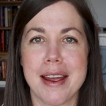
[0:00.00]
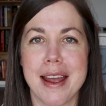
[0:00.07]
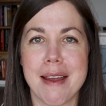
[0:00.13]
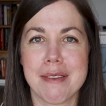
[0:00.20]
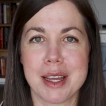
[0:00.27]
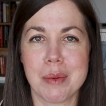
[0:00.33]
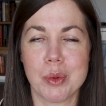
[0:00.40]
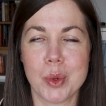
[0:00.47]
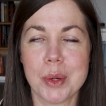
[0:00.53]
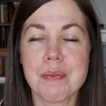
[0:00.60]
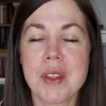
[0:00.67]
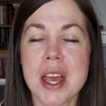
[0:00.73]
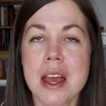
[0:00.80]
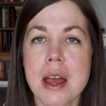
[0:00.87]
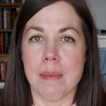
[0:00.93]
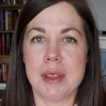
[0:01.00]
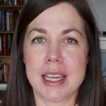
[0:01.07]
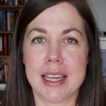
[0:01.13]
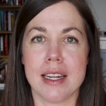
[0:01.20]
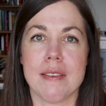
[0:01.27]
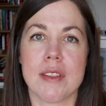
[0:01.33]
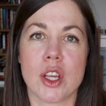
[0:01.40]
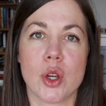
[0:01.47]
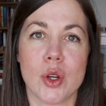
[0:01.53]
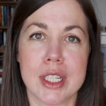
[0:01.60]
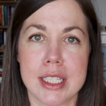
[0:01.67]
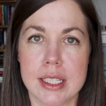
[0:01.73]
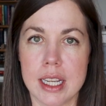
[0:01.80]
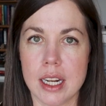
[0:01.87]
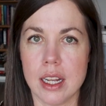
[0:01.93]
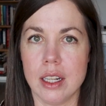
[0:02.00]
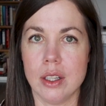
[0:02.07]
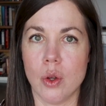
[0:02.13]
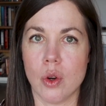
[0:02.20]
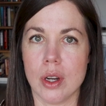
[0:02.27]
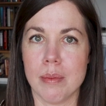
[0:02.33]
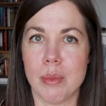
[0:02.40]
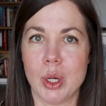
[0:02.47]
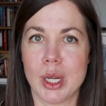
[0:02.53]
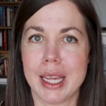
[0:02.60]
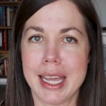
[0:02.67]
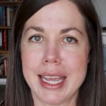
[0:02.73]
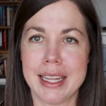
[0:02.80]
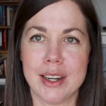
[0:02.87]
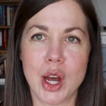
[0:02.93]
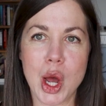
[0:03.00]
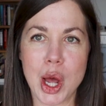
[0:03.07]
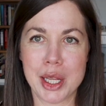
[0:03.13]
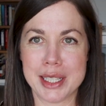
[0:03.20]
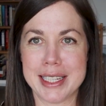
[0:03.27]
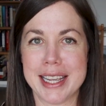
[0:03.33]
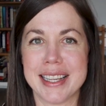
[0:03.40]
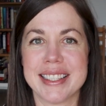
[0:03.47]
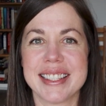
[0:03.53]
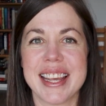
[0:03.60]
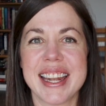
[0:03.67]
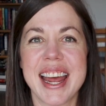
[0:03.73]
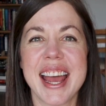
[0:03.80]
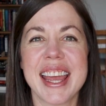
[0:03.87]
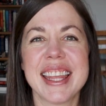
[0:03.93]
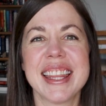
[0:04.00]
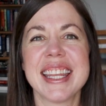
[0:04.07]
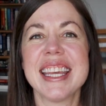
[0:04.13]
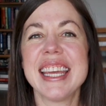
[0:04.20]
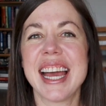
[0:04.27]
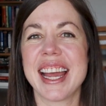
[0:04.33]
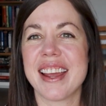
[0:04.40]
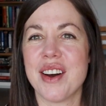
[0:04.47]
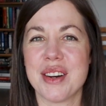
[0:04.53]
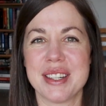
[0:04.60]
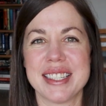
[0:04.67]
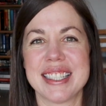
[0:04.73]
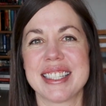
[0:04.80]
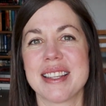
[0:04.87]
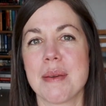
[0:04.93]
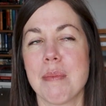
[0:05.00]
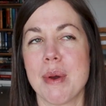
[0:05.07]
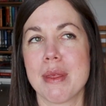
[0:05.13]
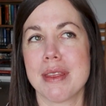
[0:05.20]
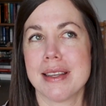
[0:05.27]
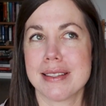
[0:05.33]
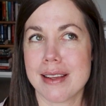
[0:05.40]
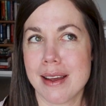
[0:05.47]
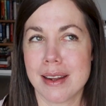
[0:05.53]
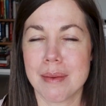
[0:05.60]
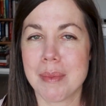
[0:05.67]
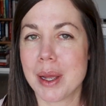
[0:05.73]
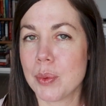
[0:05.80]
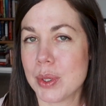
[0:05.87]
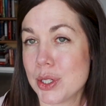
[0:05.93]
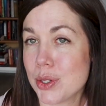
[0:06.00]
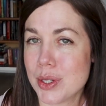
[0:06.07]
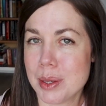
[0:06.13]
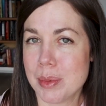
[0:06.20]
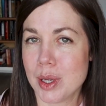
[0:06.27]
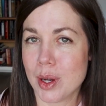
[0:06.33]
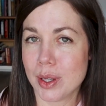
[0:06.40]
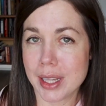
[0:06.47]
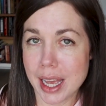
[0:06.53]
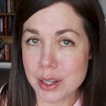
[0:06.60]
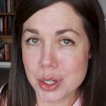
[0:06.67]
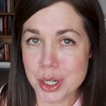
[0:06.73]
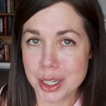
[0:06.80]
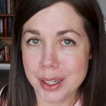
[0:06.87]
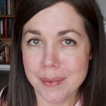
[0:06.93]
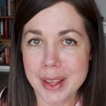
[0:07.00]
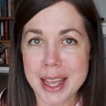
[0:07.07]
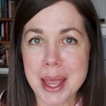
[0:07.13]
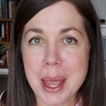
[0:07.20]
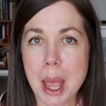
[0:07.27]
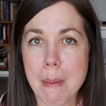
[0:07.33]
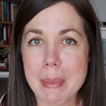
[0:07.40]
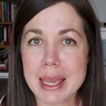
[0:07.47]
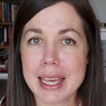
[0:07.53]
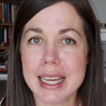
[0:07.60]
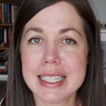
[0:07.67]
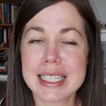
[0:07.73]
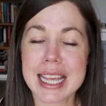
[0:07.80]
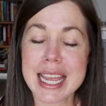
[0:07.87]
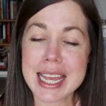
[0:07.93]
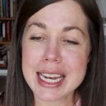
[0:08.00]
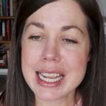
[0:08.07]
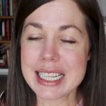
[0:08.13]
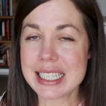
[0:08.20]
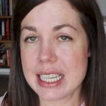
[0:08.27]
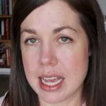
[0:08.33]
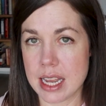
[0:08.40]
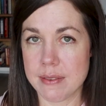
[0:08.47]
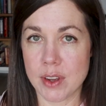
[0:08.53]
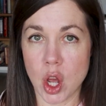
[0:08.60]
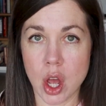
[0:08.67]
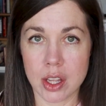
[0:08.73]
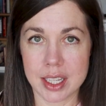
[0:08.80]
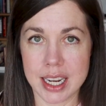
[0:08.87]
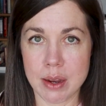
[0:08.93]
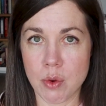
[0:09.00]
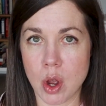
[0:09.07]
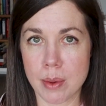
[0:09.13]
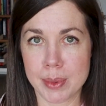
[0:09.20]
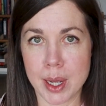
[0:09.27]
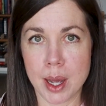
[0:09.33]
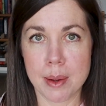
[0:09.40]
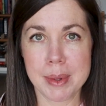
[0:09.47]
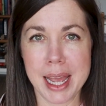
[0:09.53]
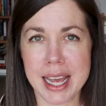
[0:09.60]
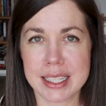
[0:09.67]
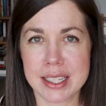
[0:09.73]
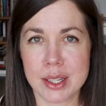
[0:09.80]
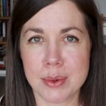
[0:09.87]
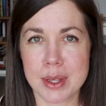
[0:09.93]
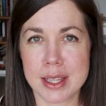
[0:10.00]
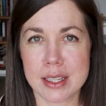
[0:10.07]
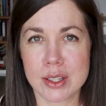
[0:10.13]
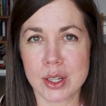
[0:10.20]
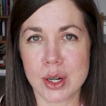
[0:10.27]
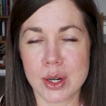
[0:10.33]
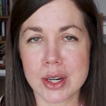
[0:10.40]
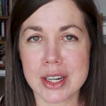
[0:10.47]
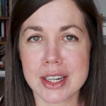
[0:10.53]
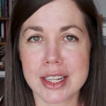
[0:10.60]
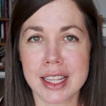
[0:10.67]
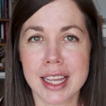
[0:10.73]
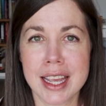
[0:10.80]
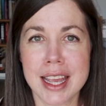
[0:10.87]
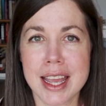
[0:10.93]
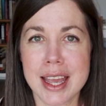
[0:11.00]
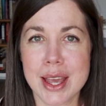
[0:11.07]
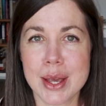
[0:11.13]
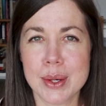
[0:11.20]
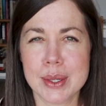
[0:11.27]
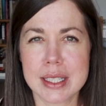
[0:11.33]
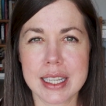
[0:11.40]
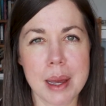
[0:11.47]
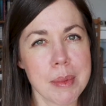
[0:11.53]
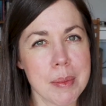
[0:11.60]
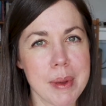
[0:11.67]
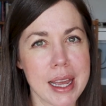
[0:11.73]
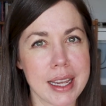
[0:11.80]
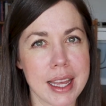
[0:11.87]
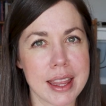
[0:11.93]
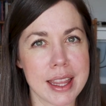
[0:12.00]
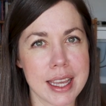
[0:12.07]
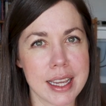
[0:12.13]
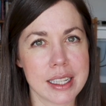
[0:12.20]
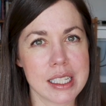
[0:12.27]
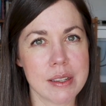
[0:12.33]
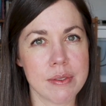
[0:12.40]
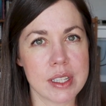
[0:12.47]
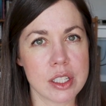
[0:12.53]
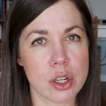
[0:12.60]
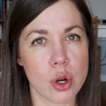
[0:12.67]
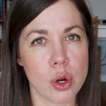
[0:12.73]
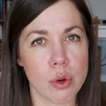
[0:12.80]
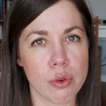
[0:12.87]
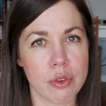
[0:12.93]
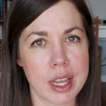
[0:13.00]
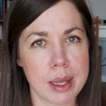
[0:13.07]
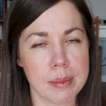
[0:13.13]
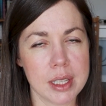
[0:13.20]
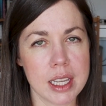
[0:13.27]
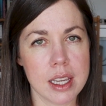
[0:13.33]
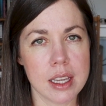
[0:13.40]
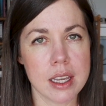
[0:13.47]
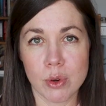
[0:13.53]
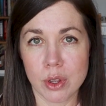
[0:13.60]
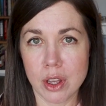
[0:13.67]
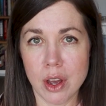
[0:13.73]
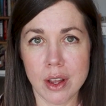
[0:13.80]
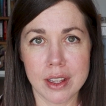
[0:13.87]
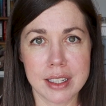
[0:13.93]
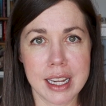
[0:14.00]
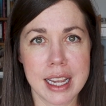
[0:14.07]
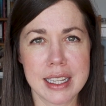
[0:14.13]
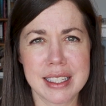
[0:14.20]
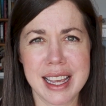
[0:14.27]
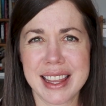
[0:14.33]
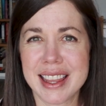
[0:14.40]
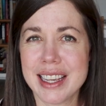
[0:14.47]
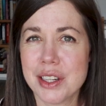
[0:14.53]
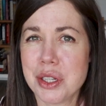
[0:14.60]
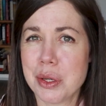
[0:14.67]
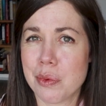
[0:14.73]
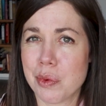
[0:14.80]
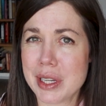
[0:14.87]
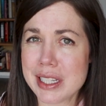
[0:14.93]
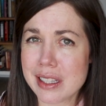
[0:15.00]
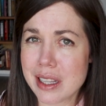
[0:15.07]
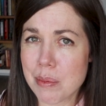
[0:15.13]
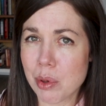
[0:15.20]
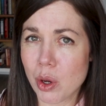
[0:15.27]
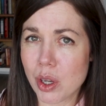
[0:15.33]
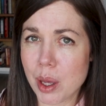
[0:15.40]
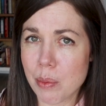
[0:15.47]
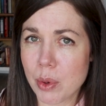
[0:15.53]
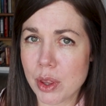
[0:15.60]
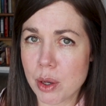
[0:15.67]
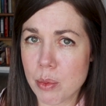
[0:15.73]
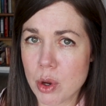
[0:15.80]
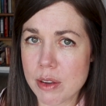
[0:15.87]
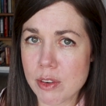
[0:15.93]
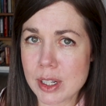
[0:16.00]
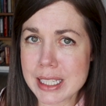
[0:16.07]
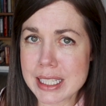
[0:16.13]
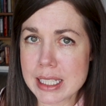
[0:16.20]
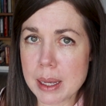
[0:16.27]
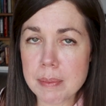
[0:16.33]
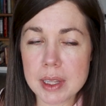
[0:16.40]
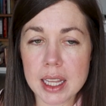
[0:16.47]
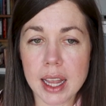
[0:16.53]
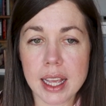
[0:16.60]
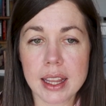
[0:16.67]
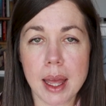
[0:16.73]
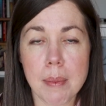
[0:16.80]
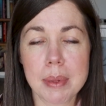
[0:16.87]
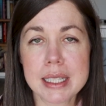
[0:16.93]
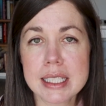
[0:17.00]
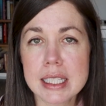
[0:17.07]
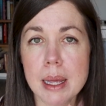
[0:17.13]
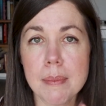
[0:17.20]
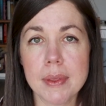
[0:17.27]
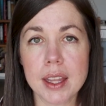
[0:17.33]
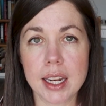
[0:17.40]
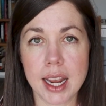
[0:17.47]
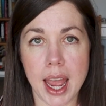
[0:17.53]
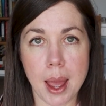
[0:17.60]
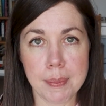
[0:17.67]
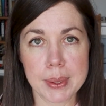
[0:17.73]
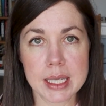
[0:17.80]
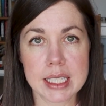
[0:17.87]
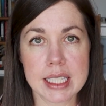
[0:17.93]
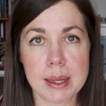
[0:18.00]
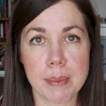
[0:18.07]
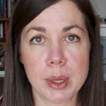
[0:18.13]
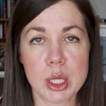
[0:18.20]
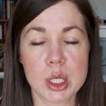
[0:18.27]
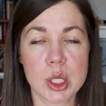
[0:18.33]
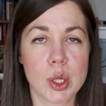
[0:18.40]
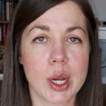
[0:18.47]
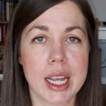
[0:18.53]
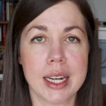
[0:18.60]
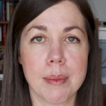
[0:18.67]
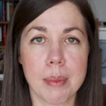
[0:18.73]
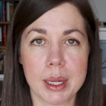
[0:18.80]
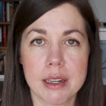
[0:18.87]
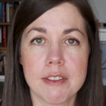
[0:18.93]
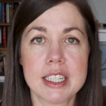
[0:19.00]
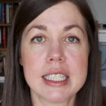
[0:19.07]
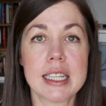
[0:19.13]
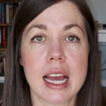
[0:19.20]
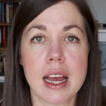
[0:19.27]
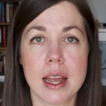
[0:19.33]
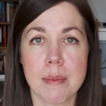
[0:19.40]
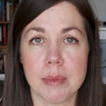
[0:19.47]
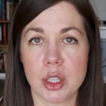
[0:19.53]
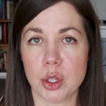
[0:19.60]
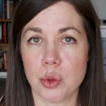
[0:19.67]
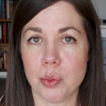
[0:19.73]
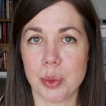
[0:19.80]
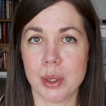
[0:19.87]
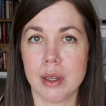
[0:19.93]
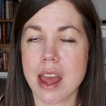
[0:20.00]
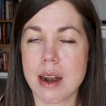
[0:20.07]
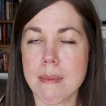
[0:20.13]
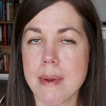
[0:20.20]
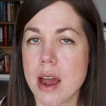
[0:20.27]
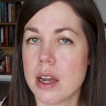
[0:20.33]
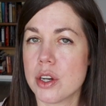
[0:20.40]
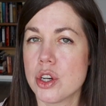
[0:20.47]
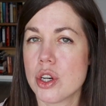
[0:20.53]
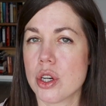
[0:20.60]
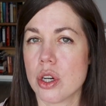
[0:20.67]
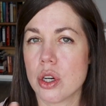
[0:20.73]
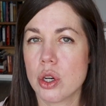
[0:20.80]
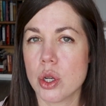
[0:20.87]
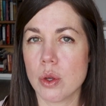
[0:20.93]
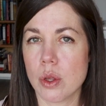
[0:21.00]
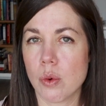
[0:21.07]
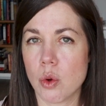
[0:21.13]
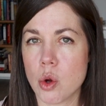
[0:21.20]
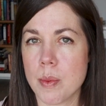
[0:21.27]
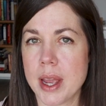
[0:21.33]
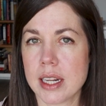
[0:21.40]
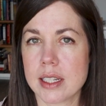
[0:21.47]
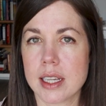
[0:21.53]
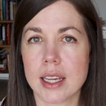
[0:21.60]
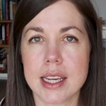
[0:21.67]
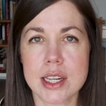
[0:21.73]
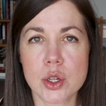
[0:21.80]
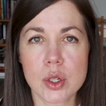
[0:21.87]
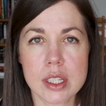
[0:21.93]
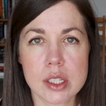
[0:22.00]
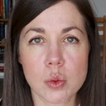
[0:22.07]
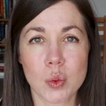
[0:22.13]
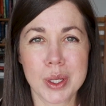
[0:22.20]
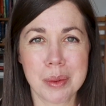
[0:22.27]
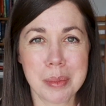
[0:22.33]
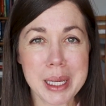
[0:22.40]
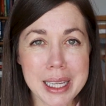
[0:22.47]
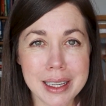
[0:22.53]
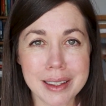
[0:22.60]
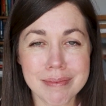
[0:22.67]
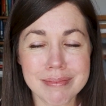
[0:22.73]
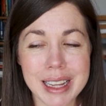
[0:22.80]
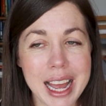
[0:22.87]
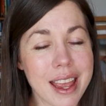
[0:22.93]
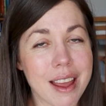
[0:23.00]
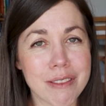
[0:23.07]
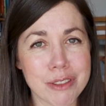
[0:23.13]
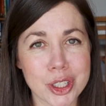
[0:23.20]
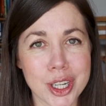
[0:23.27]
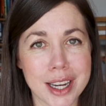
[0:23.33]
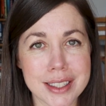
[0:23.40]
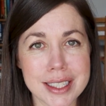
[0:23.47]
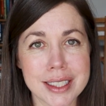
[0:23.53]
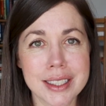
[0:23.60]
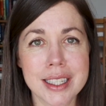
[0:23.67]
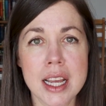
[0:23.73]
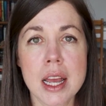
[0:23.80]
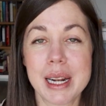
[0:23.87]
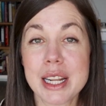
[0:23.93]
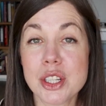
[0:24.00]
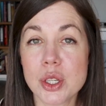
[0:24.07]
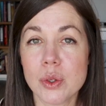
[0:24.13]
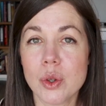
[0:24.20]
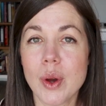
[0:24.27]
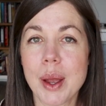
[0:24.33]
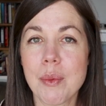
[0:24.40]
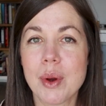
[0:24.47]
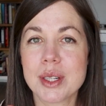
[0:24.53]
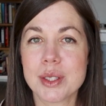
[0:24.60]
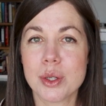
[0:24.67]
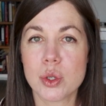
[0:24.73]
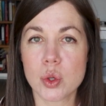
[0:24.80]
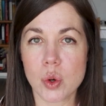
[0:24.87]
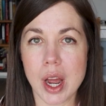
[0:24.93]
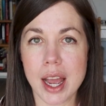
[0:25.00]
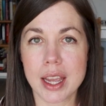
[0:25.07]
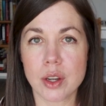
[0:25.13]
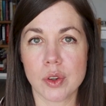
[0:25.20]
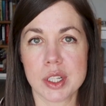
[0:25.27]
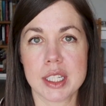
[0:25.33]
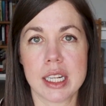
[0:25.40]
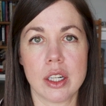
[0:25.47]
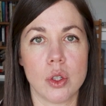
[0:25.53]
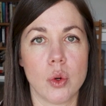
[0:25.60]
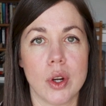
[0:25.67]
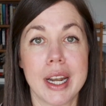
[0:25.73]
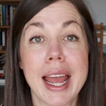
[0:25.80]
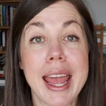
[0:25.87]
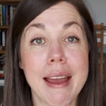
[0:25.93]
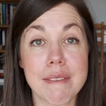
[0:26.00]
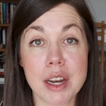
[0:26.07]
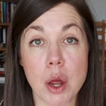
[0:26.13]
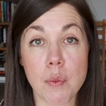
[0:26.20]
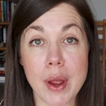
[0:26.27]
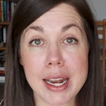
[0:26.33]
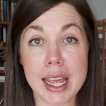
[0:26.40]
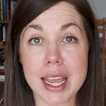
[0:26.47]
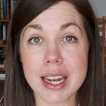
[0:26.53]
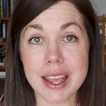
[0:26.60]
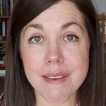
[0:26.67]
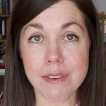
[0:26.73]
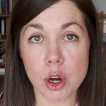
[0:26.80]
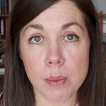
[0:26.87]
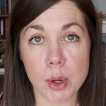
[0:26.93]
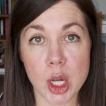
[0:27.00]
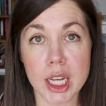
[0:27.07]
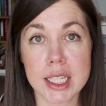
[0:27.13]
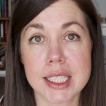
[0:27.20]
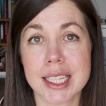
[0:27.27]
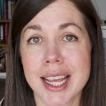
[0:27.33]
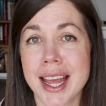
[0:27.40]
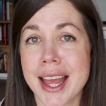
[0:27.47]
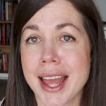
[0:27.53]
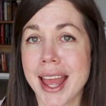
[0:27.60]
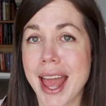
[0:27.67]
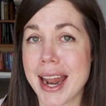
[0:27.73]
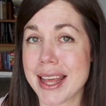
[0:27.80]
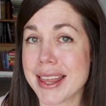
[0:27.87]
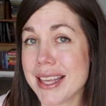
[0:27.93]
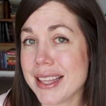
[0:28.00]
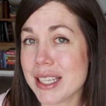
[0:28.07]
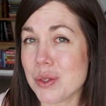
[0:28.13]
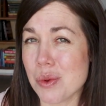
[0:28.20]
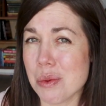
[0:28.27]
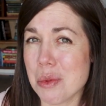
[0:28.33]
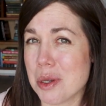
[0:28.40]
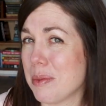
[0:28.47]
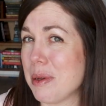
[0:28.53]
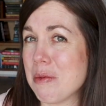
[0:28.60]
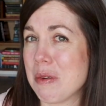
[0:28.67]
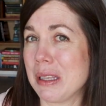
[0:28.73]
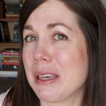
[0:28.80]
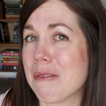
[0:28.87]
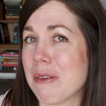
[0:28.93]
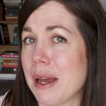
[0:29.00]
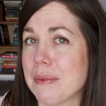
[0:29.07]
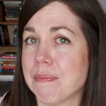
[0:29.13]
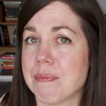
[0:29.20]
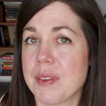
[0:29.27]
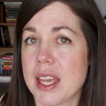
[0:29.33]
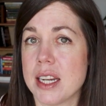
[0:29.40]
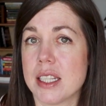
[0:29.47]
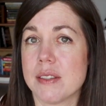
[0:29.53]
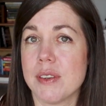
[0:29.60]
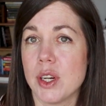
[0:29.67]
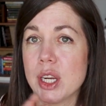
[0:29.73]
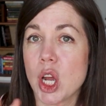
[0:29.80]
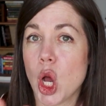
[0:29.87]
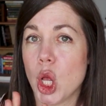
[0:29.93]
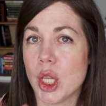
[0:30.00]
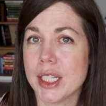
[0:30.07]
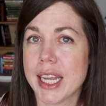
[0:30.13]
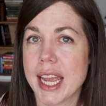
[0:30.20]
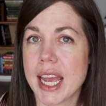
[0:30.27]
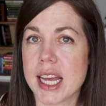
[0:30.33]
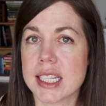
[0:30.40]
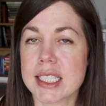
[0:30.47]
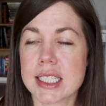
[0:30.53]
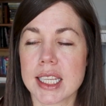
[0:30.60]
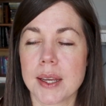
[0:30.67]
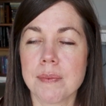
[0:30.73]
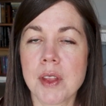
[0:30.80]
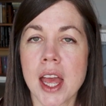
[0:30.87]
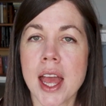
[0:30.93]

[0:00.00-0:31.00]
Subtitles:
I have a couple more. I'm thinking of the Christina Lauren book, Anna Holidays, and I think I honestly put this on my winter TBR last year because it is kind of a holiday rom-com. It has to do with this girl who is coming back, I think, to visit her family for the holidays. I think she recently broke up with her boyfriend, something like that, but something happens that puts her in a bit of a time loop. And I'm not sure who the romantic interest will be. I have forgotten, but I do know I want to try Christina Lauren. I have not read any of her books, and I think this one would be really fun, and it's very holiday-esque.